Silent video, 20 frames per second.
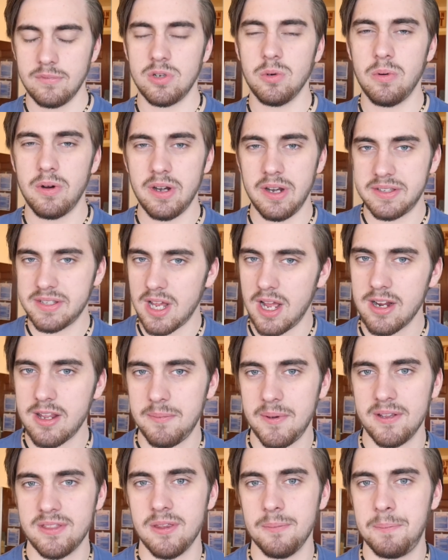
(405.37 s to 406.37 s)
So we're going to talk
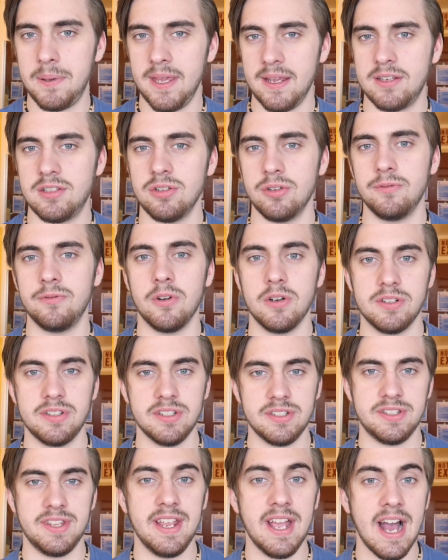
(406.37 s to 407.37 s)
about the Pixel
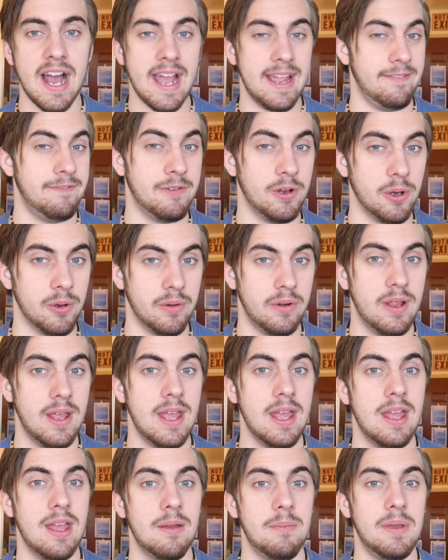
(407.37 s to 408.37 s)
versus the iPhone,
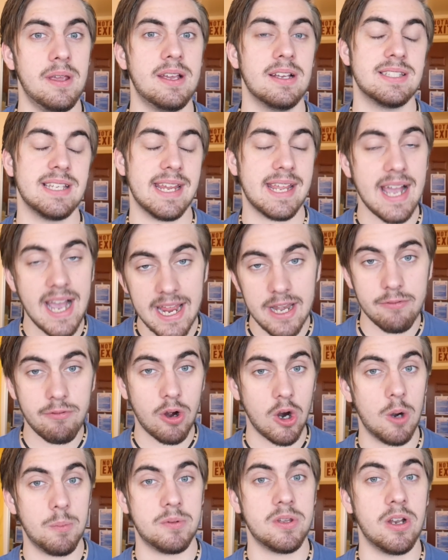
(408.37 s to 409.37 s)
because I kind of
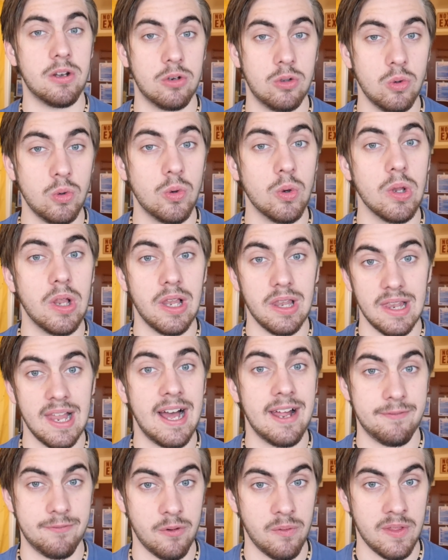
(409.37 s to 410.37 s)
harped on Google a
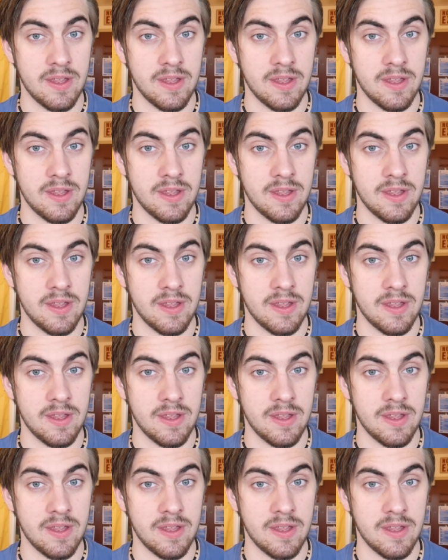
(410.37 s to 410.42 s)
lot for